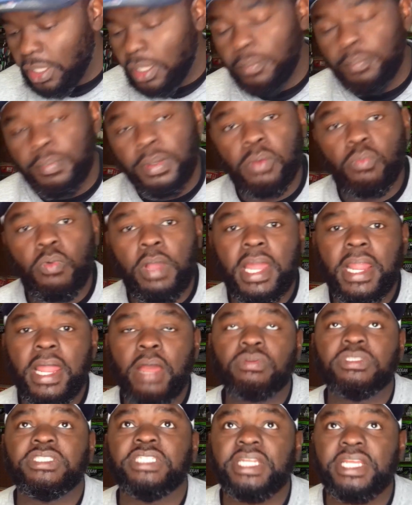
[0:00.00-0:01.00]
But while I
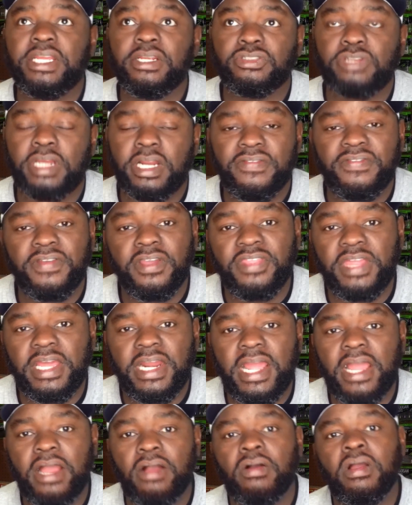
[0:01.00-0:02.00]
was in here trying to figure that
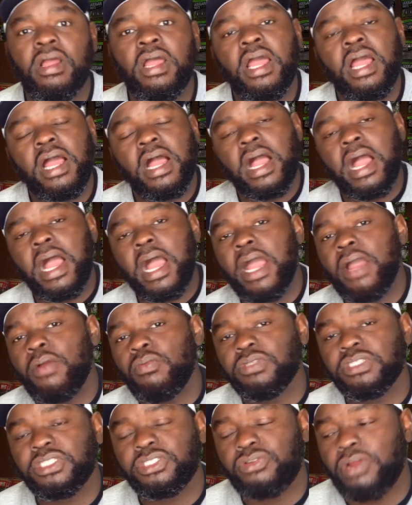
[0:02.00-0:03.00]
out, I
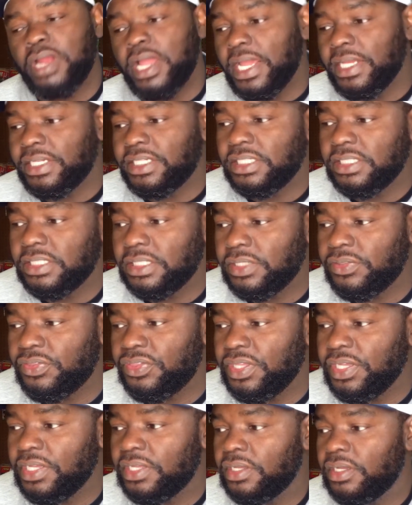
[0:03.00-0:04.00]
was trying to
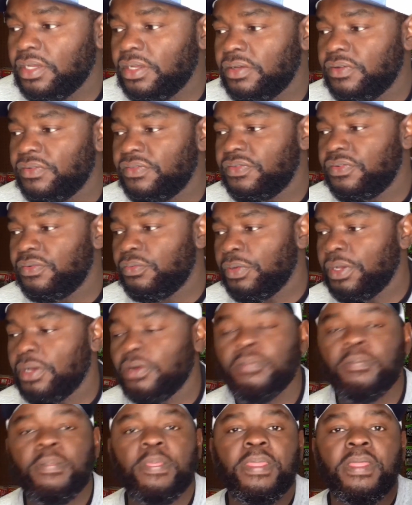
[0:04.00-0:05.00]
think of, well,
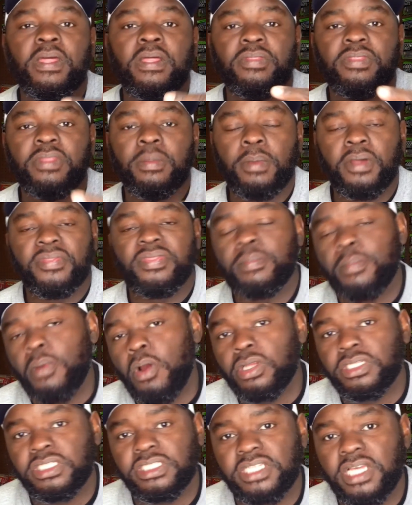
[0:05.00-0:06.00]
the month of
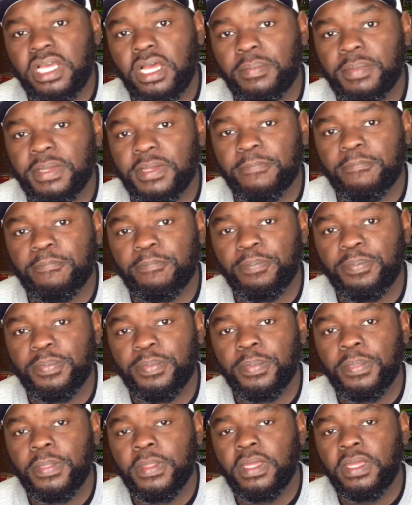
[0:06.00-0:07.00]
March is coming.
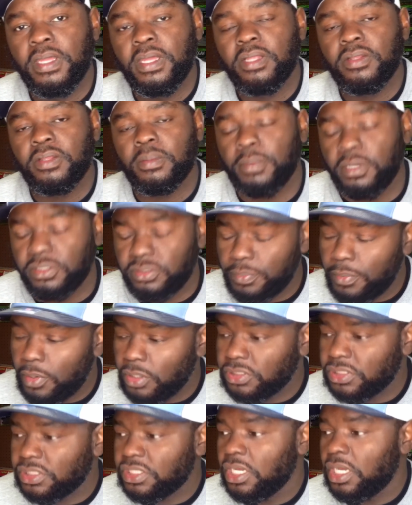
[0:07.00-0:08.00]
The month of
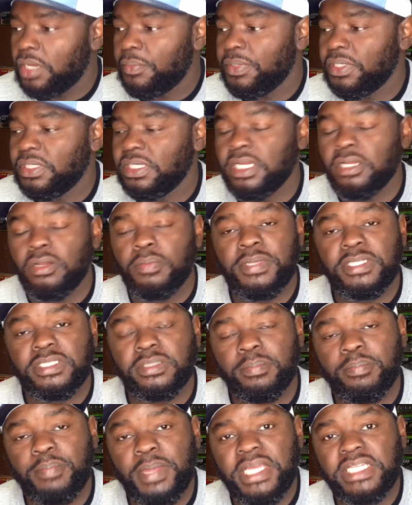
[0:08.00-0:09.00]
March is coming. There going to be
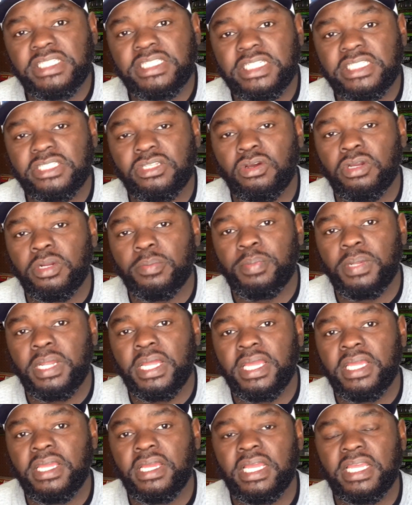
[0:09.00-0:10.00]
some baits that's going to
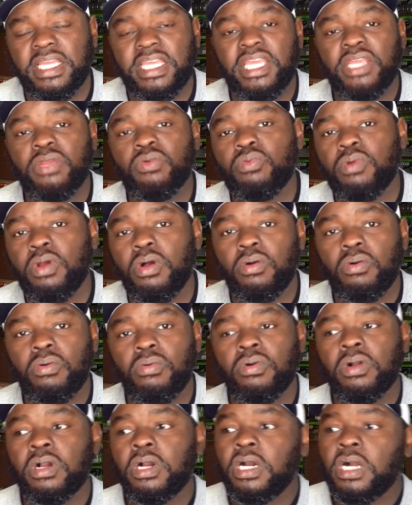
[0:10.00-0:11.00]
play a key role
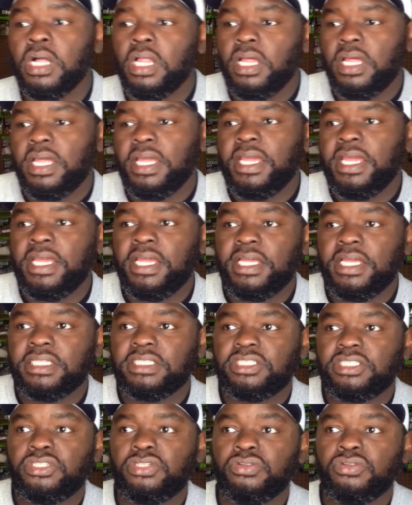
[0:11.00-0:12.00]

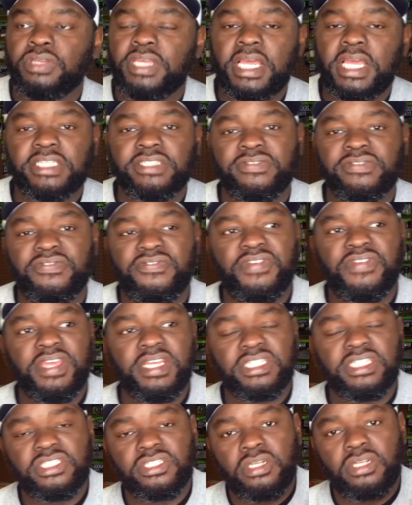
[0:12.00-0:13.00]
into catching
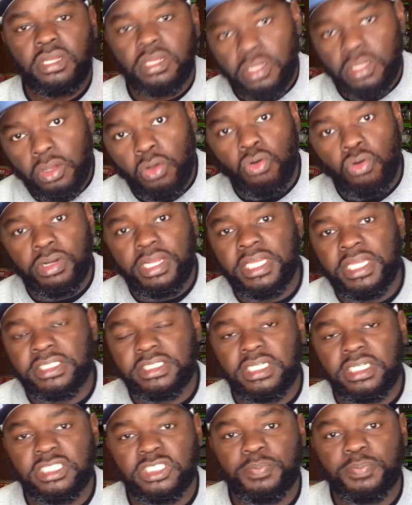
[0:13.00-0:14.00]
fish going
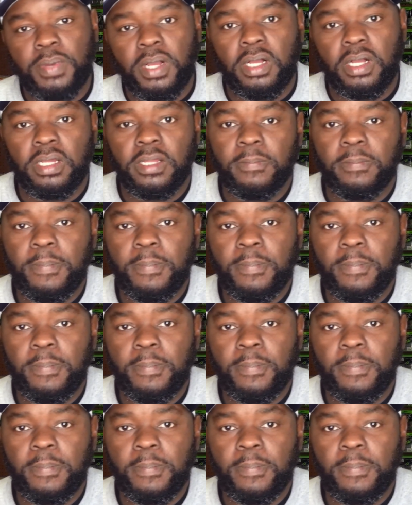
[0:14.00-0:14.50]
into the spawn.